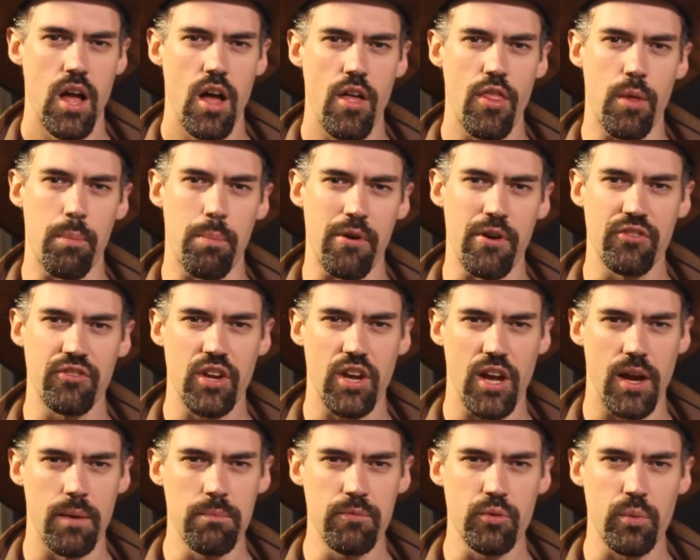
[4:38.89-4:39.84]
The print
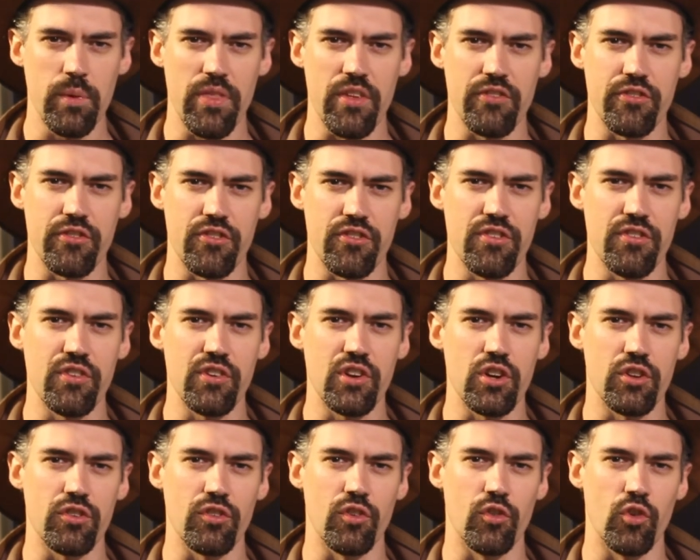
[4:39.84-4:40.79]
comes with a
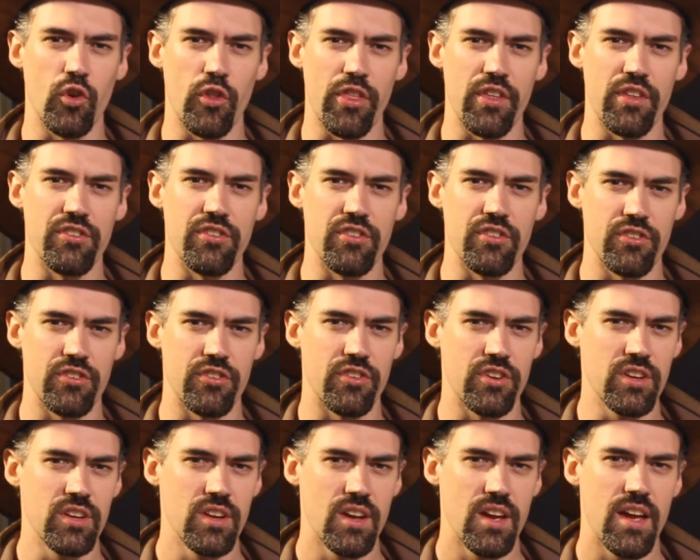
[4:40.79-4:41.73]
certificate of
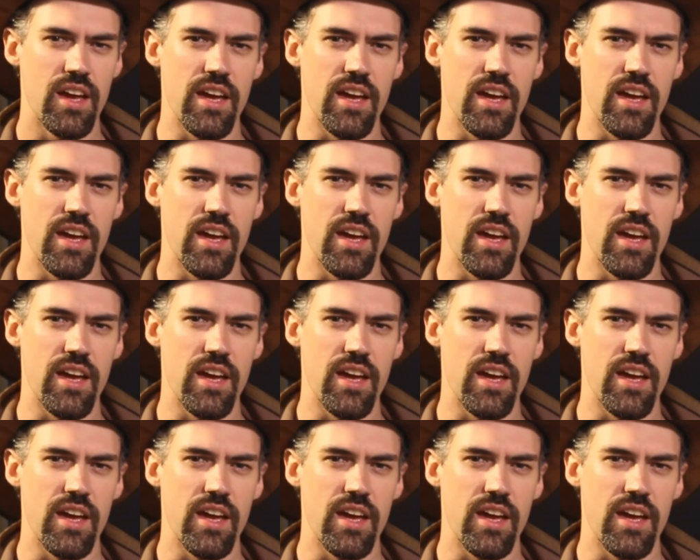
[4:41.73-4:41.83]
authenticity,